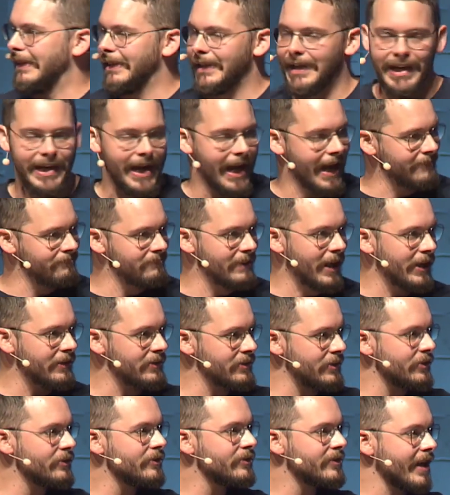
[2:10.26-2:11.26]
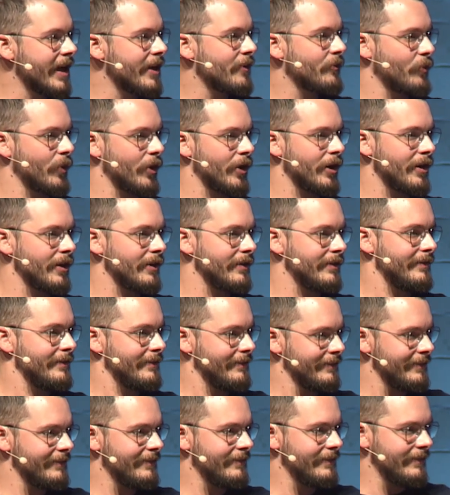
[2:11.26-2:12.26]
And I use that word,
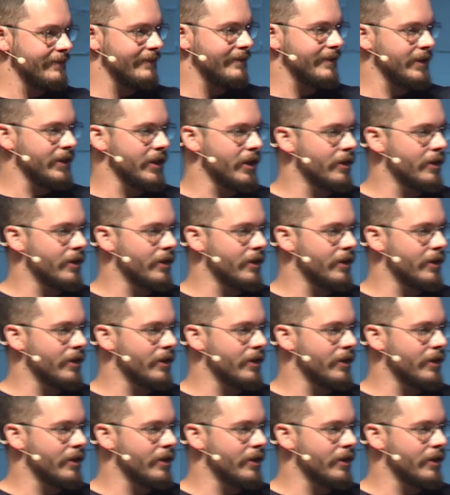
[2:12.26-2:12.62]
you